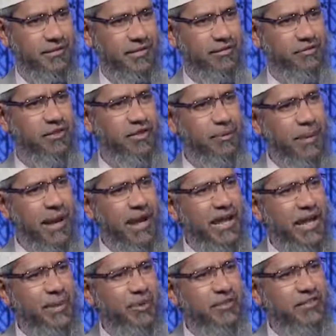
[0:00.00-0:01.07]
So depending
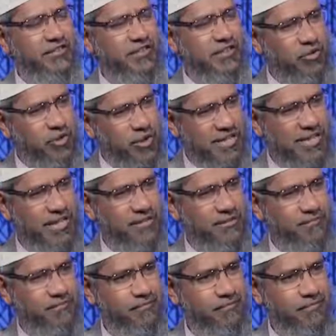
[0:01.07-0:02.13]
upon the situation,
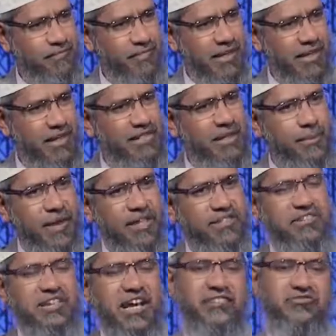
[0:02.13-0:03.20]
the best
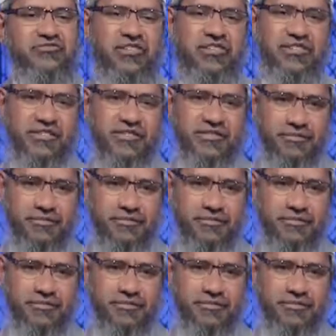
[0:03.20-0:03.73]
jihad changes.